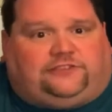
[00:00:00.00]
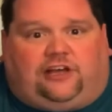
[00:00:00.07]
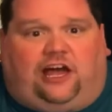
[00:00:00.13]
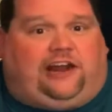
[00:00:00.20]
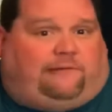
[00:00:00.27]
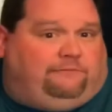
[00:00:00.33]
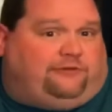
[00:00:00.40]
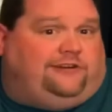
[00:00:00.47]
And
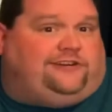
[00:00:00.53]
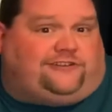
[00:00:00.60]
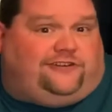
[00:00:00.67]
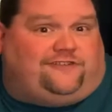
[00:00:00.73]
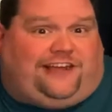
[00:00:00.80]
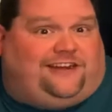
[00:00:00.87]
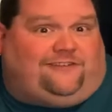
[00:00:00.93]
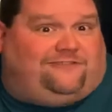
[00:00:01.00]
I'm pretty sure
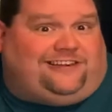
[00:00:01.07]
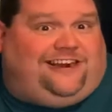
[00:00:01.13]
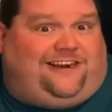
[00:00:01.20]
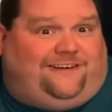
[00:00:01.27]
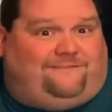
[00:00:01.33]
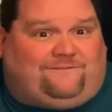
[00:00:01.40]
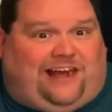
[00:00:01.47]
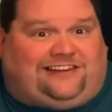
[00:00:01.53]
they don't care
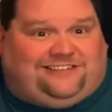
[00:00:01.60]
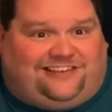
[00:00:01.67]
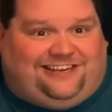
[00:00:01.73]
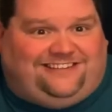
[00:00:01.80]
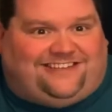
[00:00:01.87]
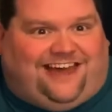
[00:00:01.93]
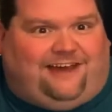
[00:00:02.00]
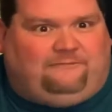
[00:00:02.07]
if I say
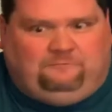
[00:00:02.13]
that.